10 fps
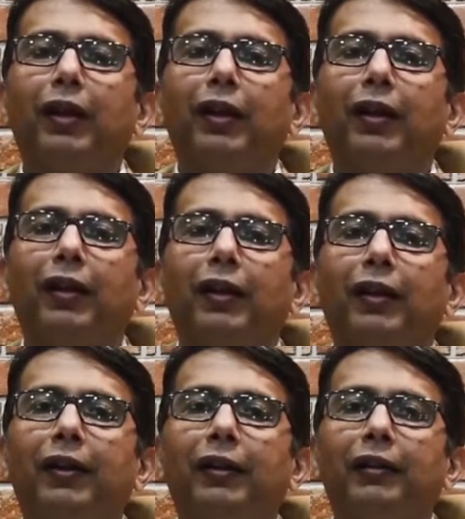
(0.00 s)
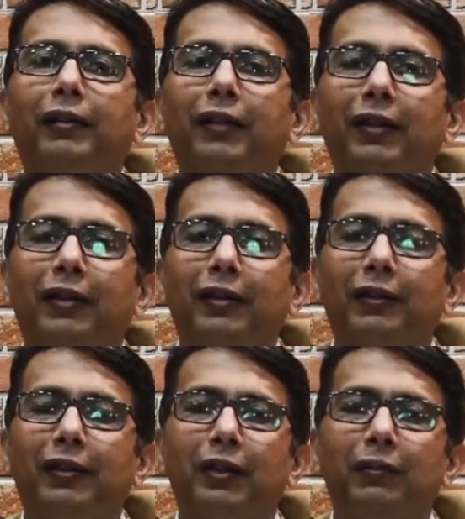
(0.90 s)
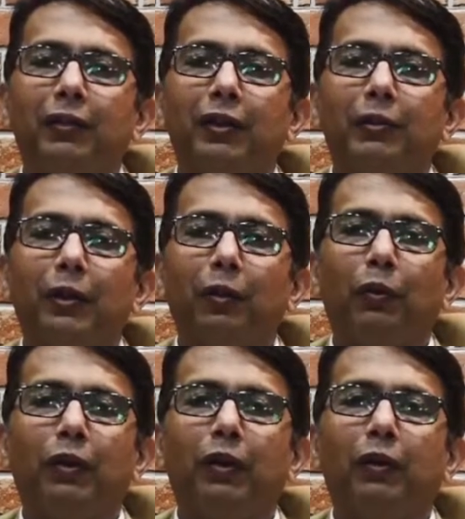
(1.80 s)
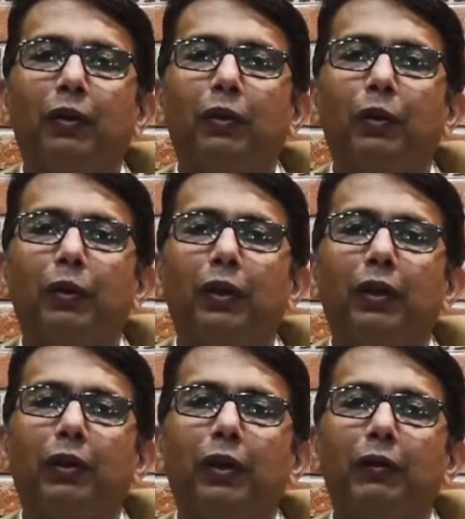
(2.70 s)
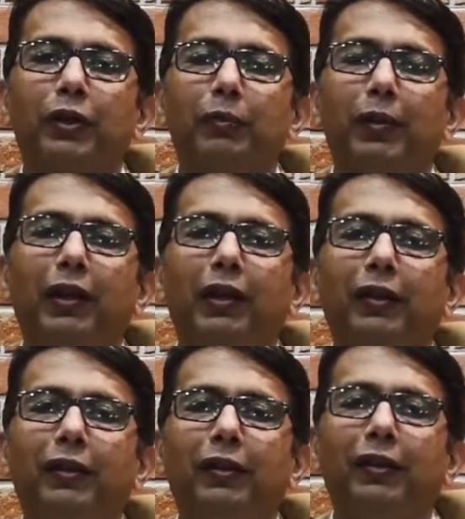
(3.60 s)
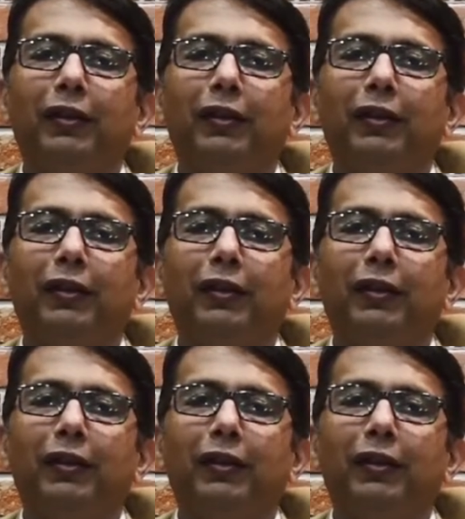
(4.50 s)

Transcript: The team has been overall and ever smiling